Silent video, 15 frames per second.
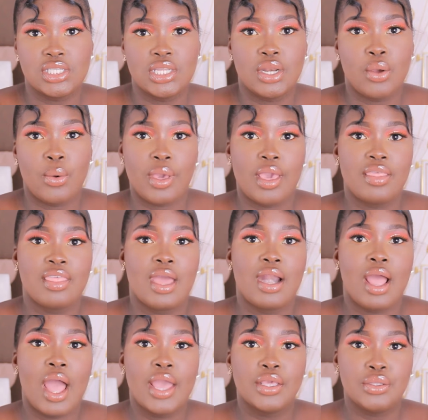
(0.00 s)
in a way that
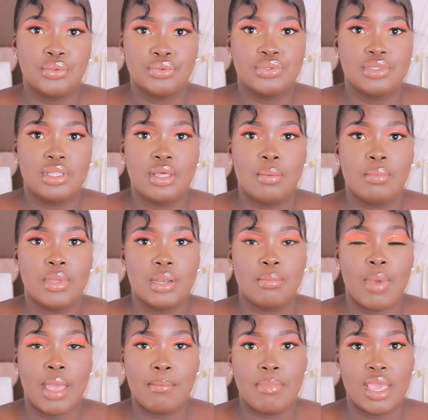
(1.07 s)
I use them in
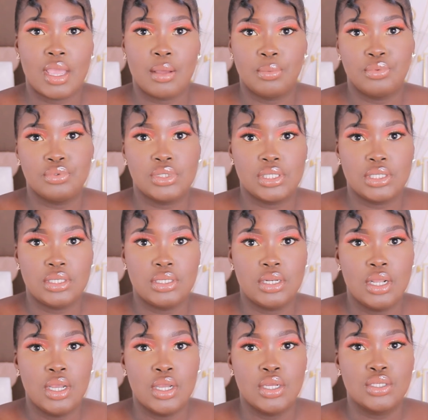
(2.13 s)
my makeup routine.
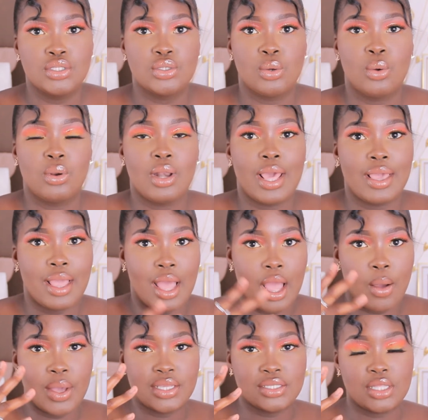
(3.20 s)
So like
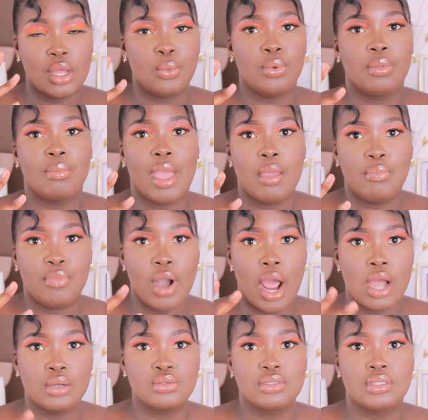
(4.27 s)
how I start with my
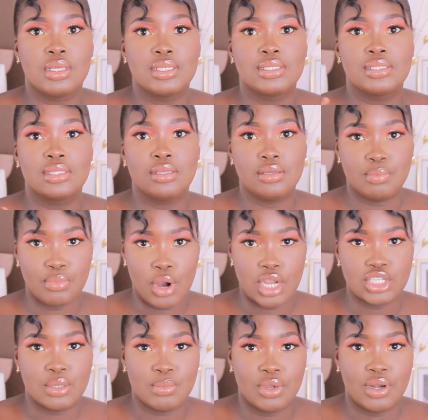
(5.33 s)
brows, that's the
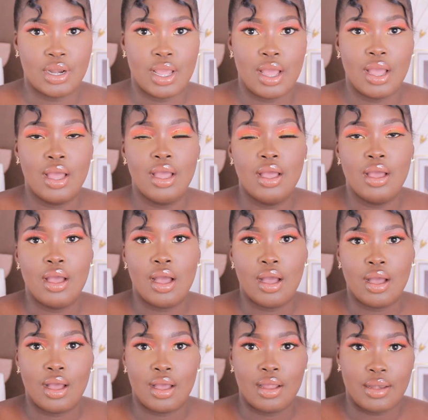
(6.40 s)
brush I'm gonna
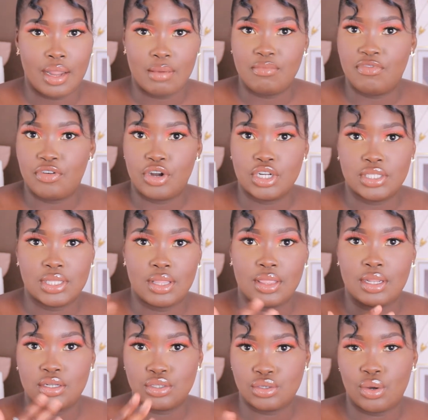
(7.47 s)
name first, and
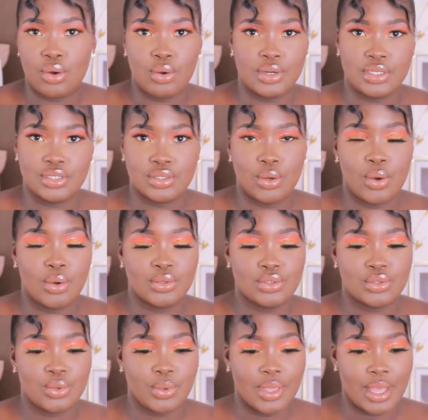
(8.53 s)
then so on and so on.
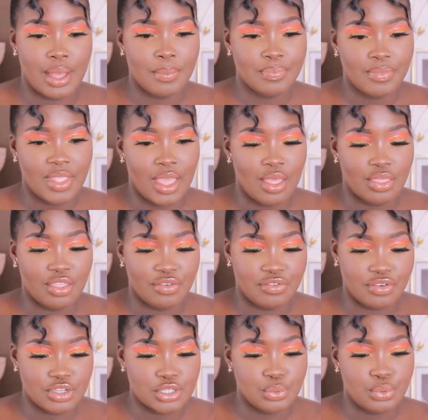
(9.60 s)
So yeah, the
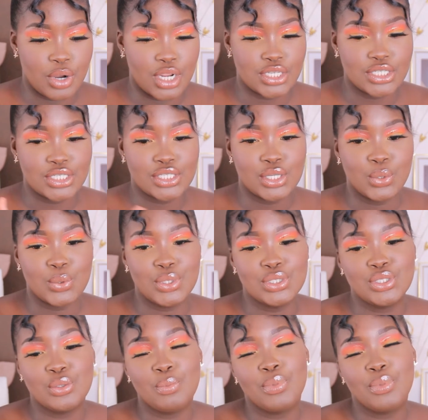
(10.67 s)
first brush is going to